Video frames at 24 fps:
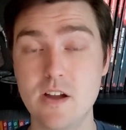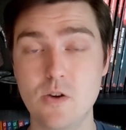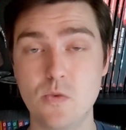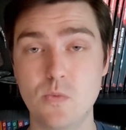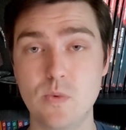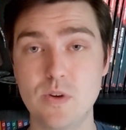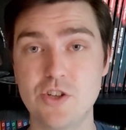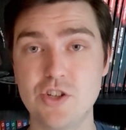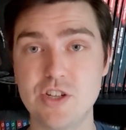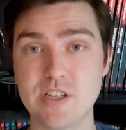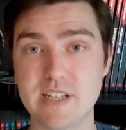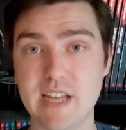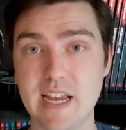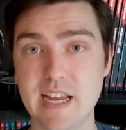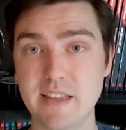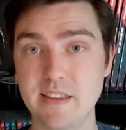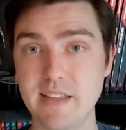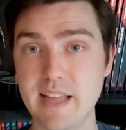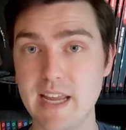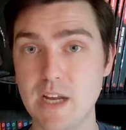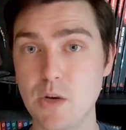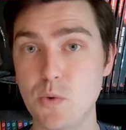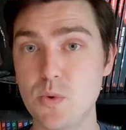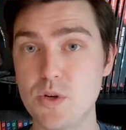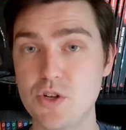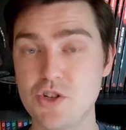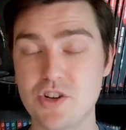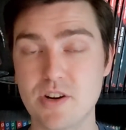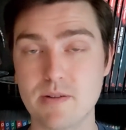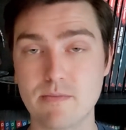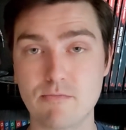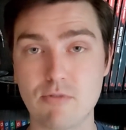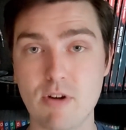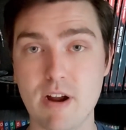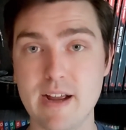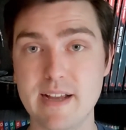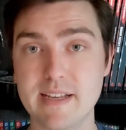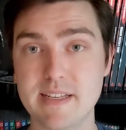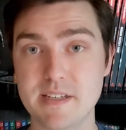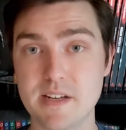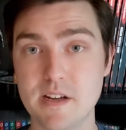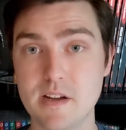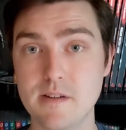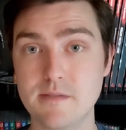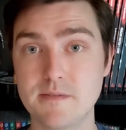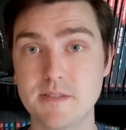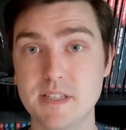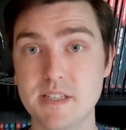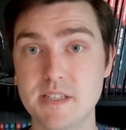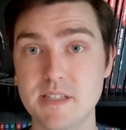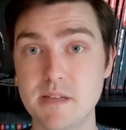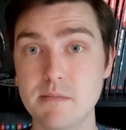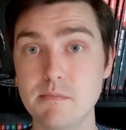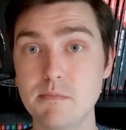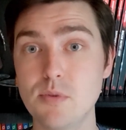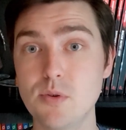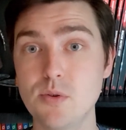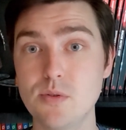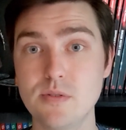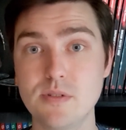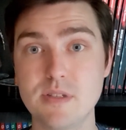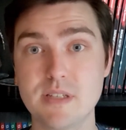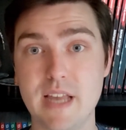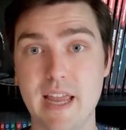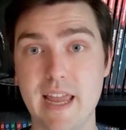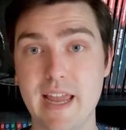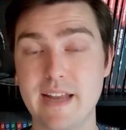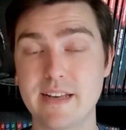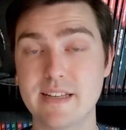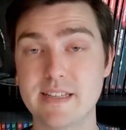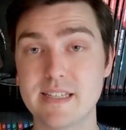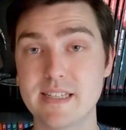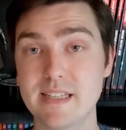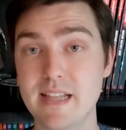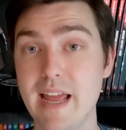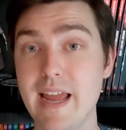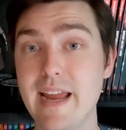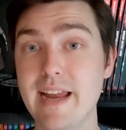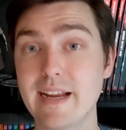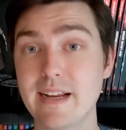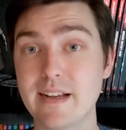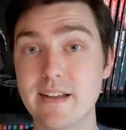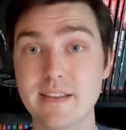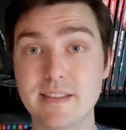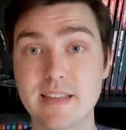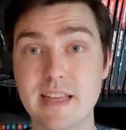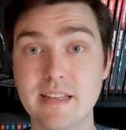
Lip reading: which is a language comprised of symbols and slang